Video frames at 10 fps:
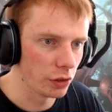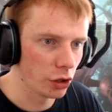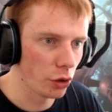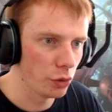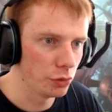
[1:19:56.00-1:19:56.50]

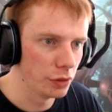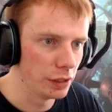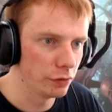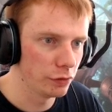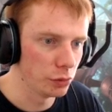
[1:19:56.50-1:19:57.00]
cone
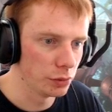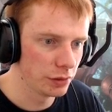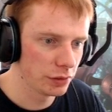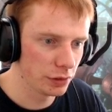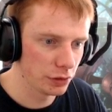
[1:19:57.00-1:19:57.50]

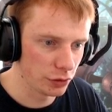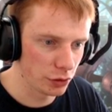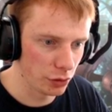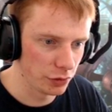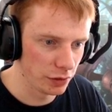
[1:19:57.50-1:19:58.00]
influence. I'll
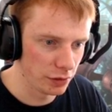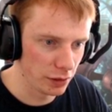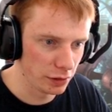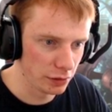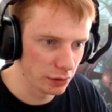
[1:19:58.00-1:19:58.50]
just close that
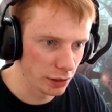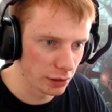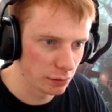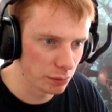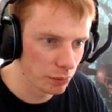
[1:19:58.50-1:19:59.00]
down,
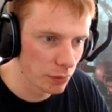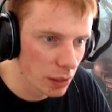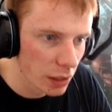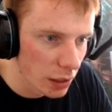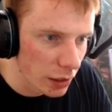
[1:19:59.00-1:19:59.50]

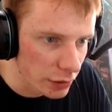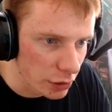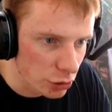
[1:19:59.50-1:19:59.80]
like the